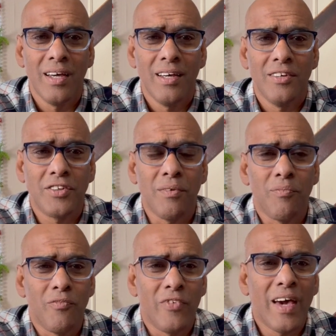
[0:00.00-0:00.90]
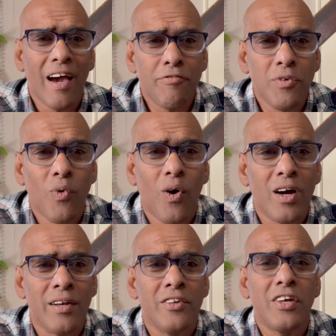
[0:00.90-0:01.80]
See, we have to walk
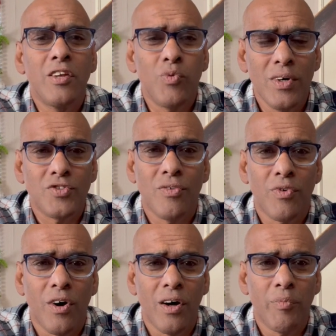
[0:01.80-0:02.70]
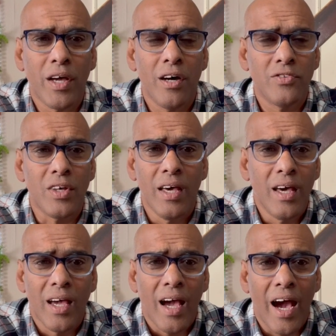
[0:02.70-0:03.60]
under the influence of God because,
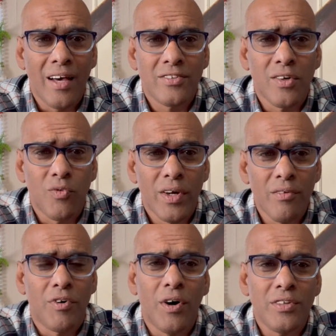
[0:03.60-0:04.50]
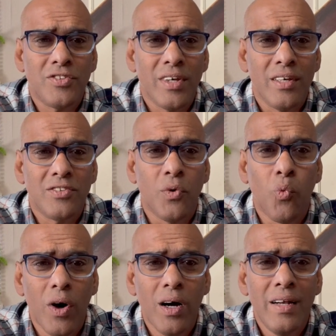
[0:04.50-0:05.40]
as the word of God says, the
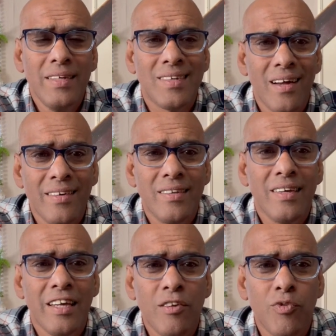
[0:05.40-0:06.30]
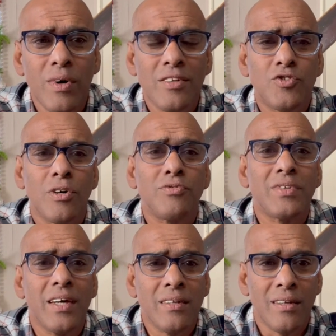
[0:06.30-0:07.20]
world is under the influence of
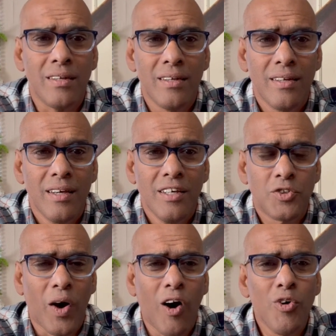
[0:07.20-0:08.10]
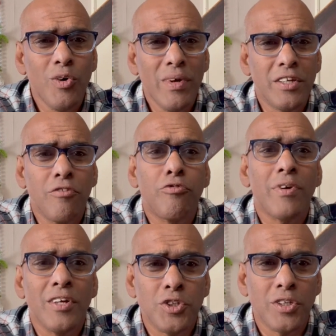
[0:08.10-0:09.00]
Satan. So how do we
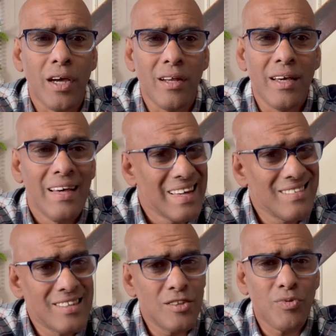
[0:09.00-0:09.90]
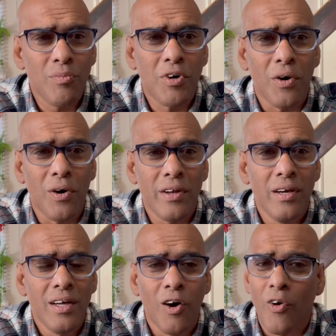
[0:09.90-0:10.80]
differentiate? Is this from God
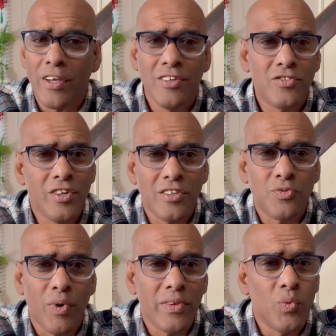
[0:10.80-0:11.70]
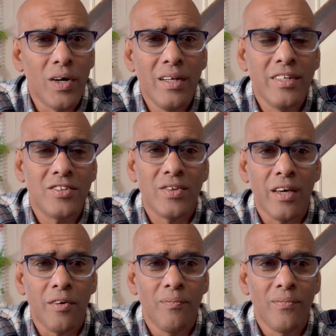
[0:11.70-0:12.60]
or is this what the world is saying?